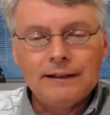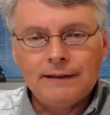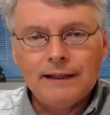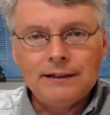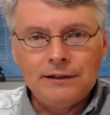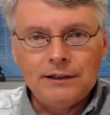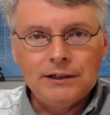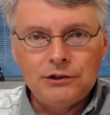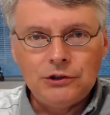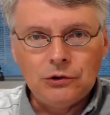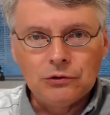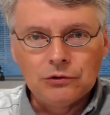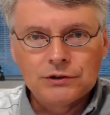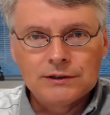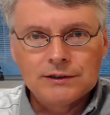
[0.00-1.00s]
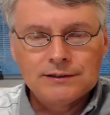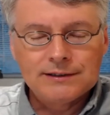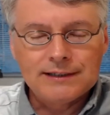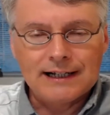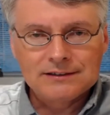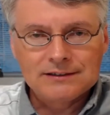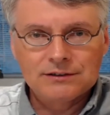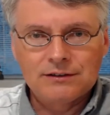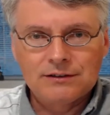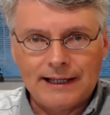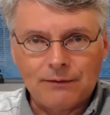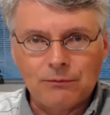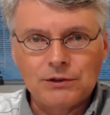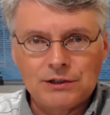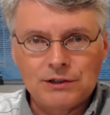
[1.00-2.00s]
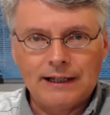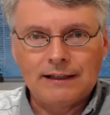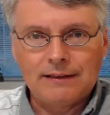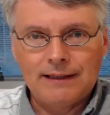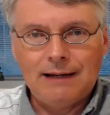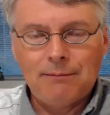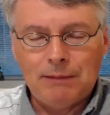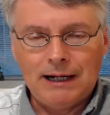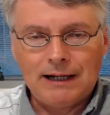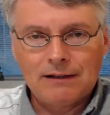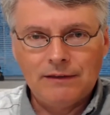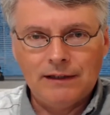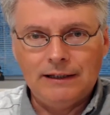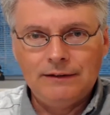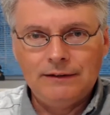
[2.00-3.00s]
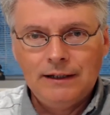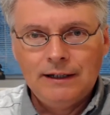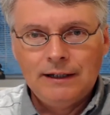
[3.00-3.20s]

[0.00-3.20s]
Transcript: and they did use sexist language like that back then,